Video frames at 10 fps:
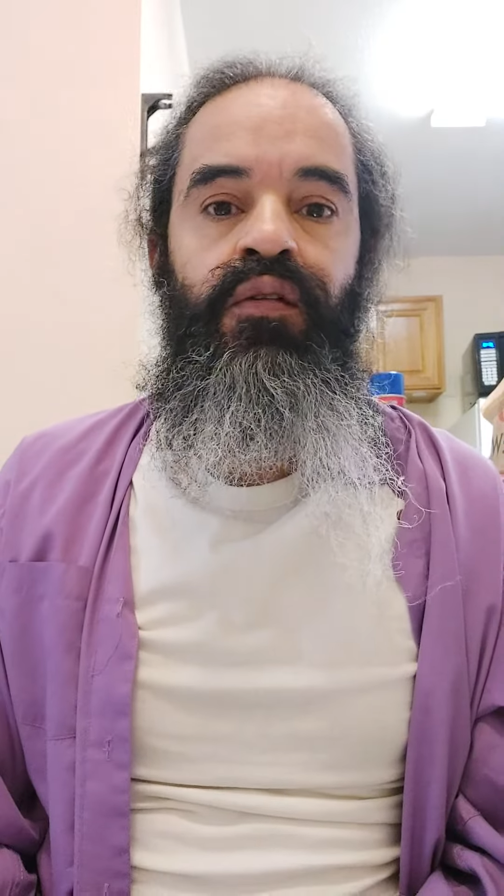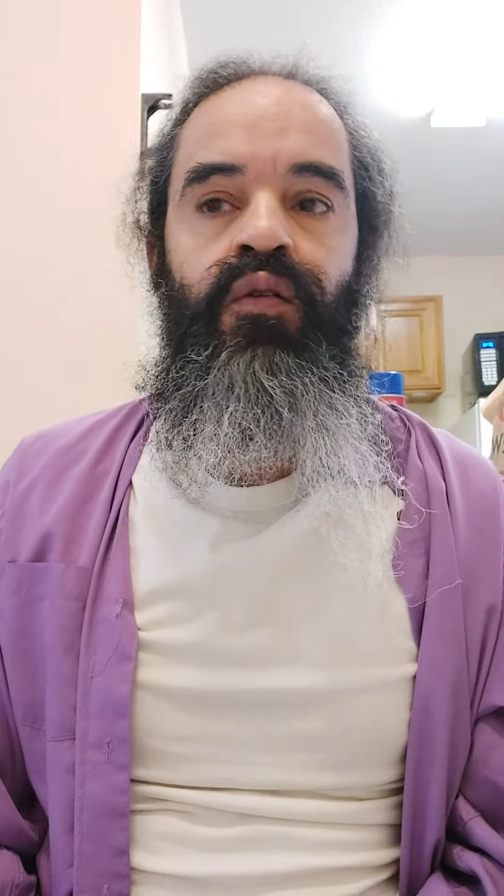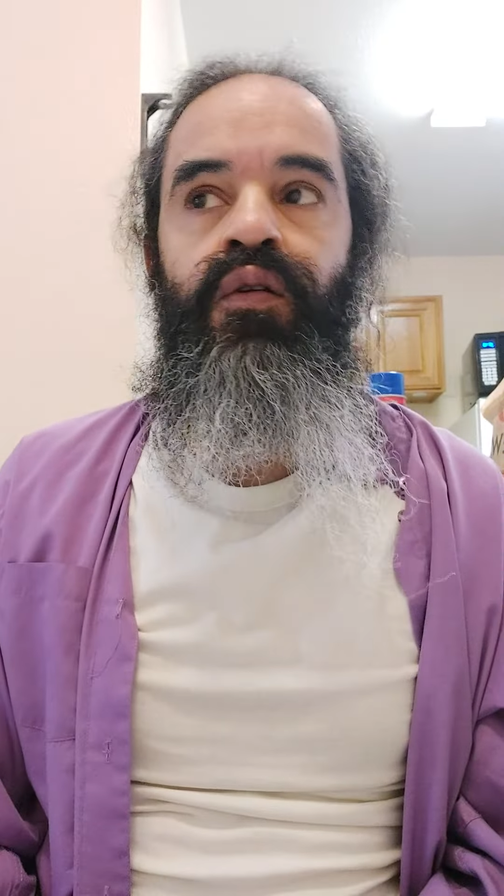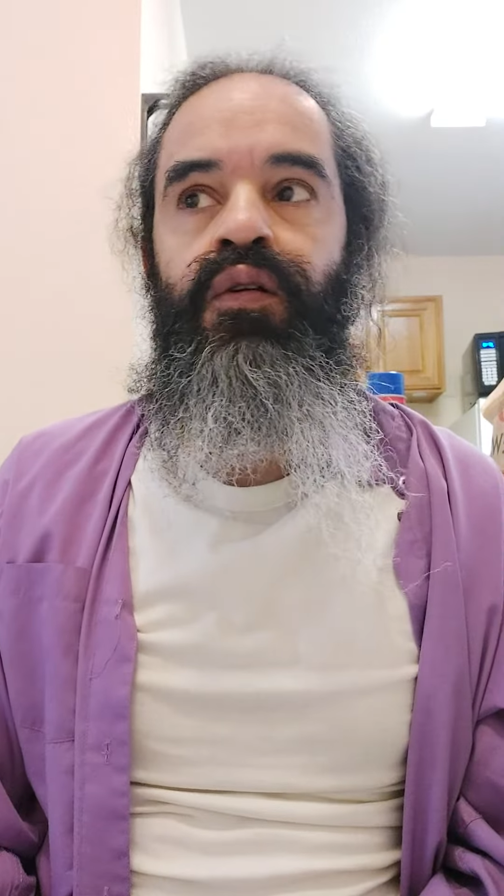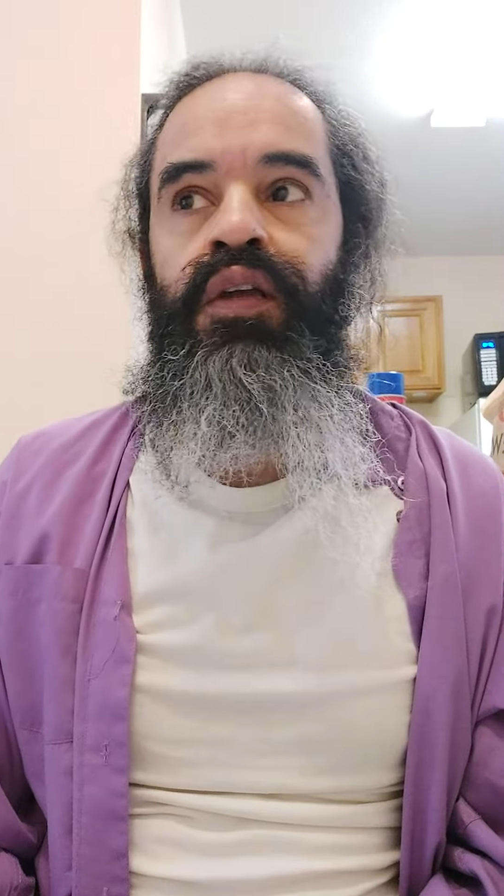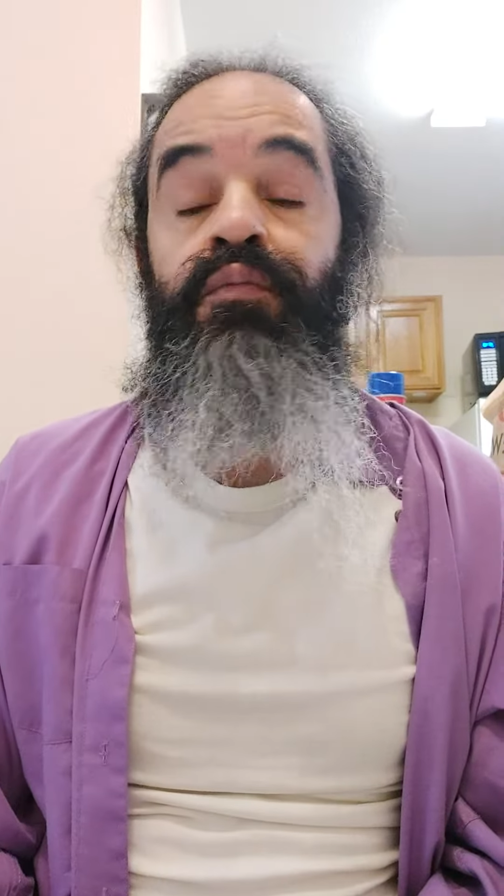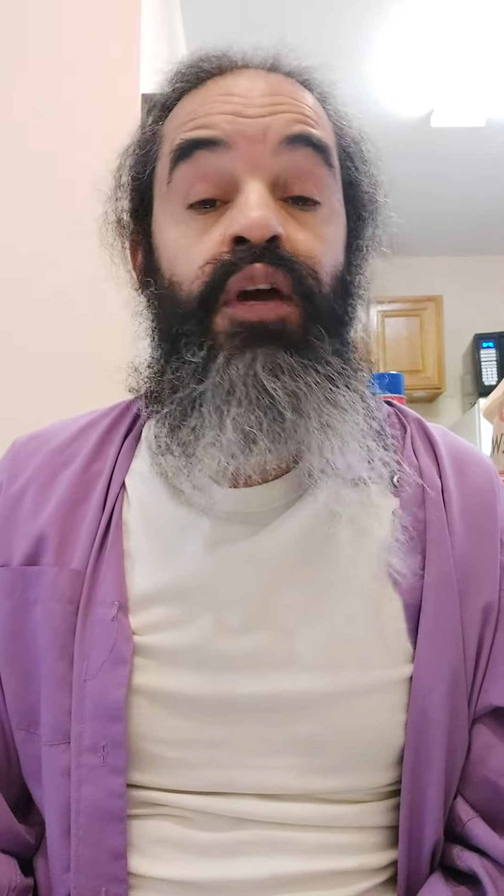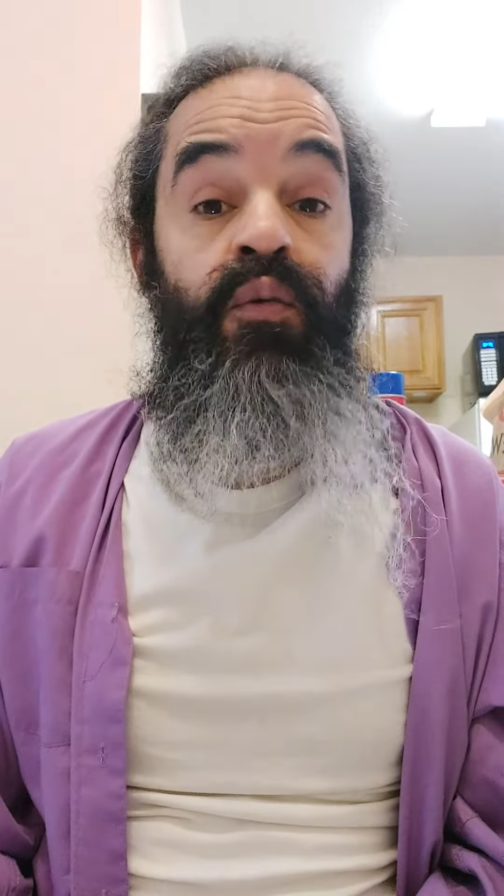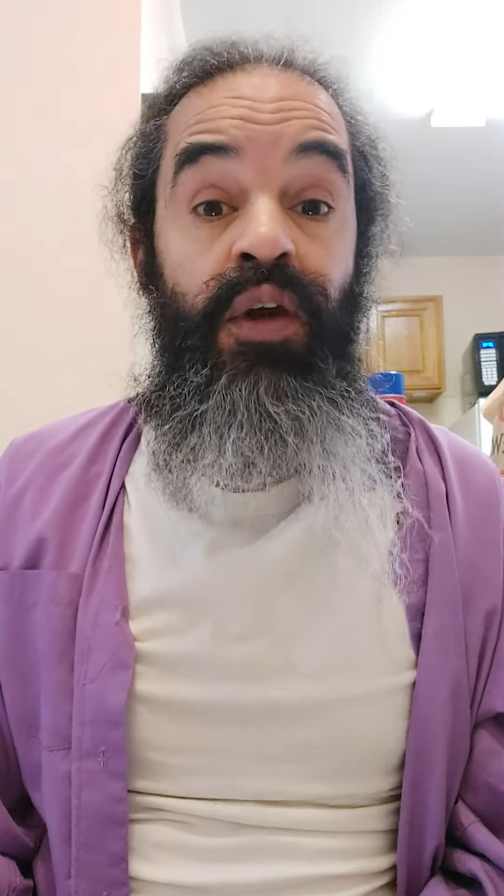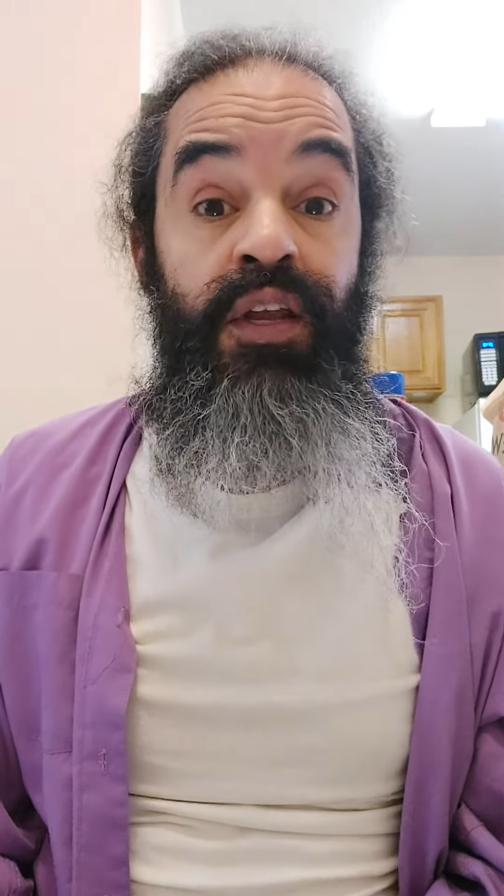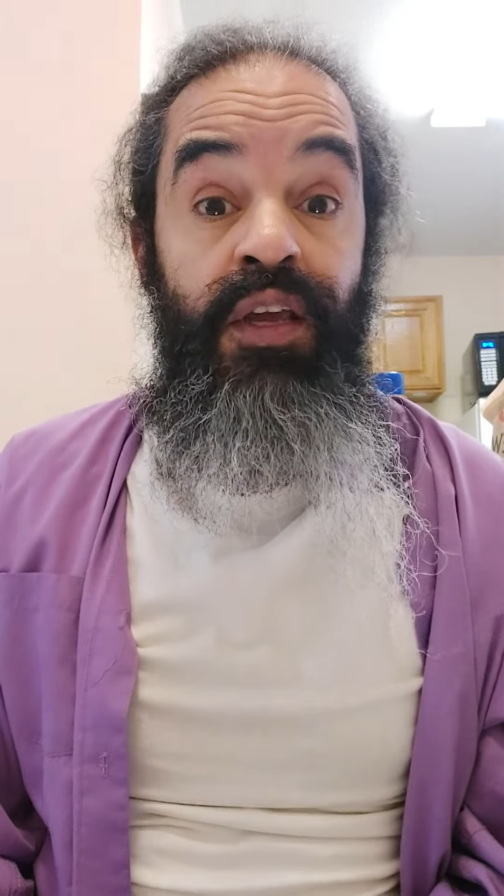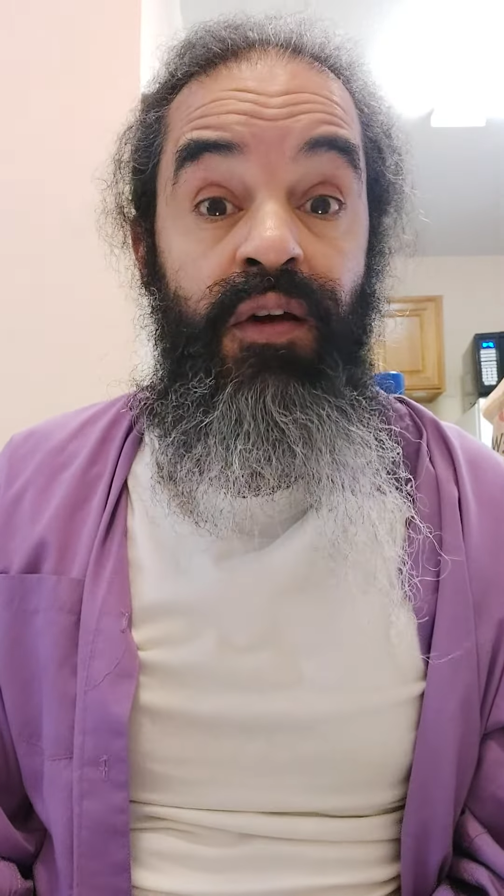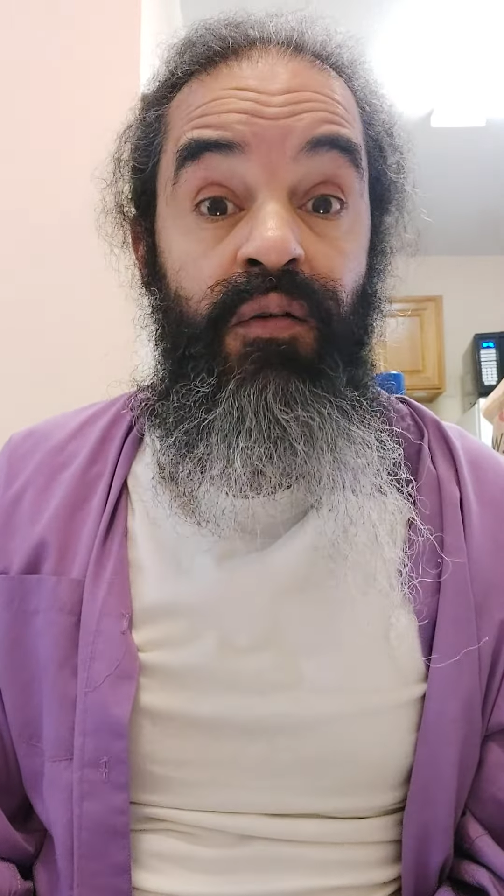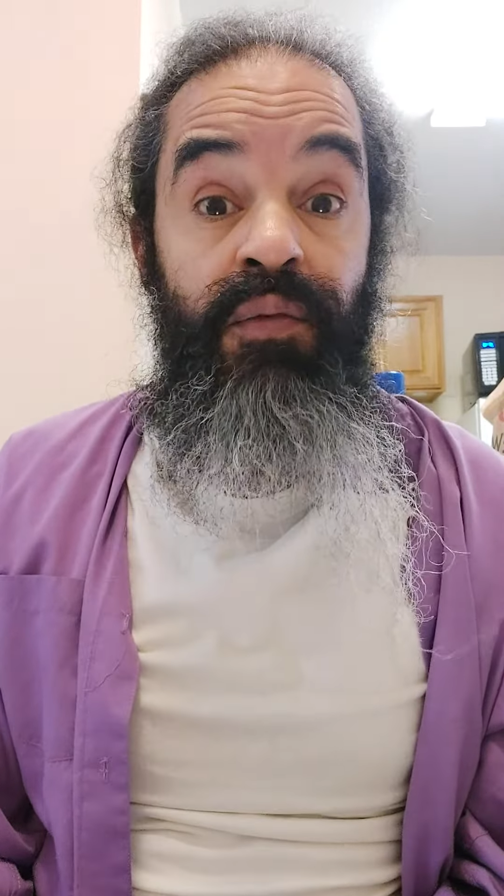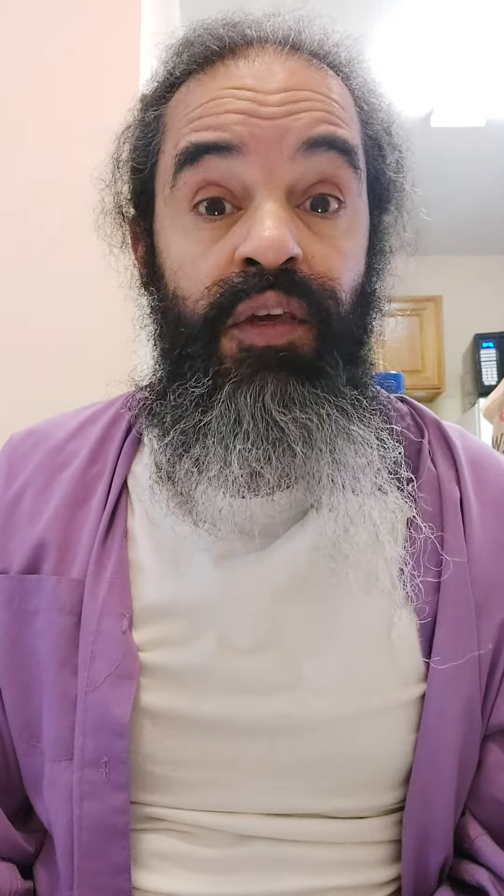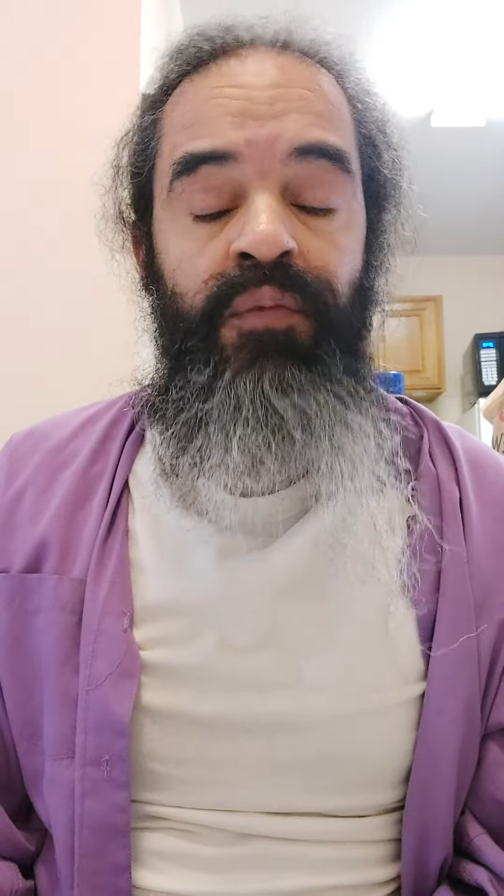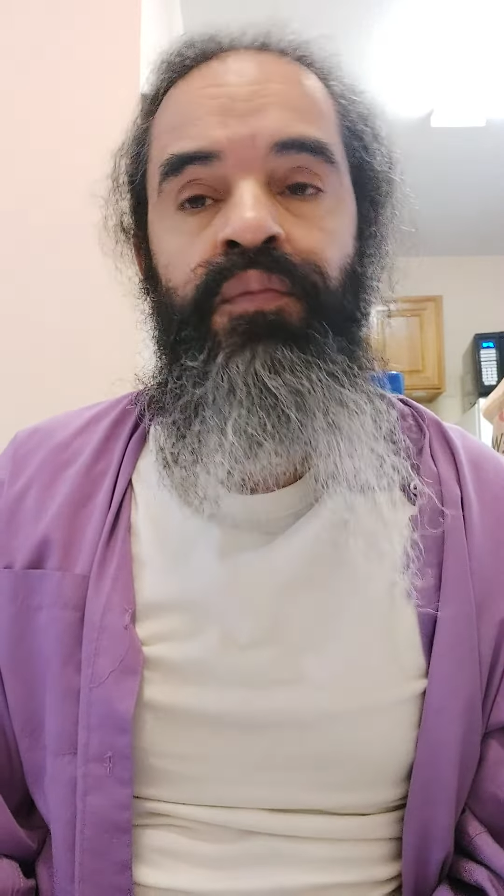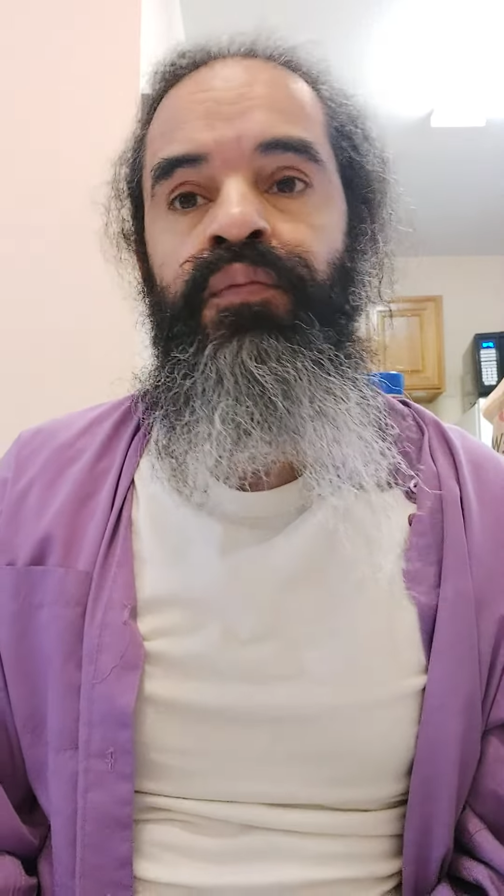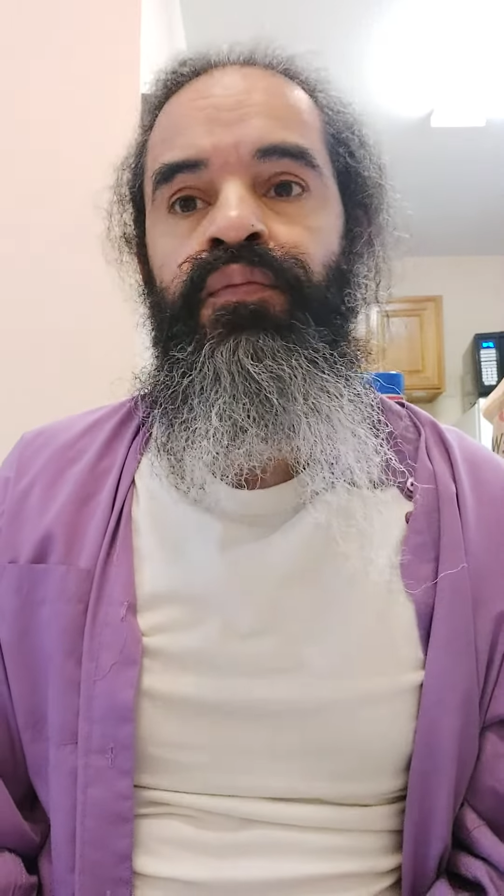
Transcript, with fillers: or in my way to help me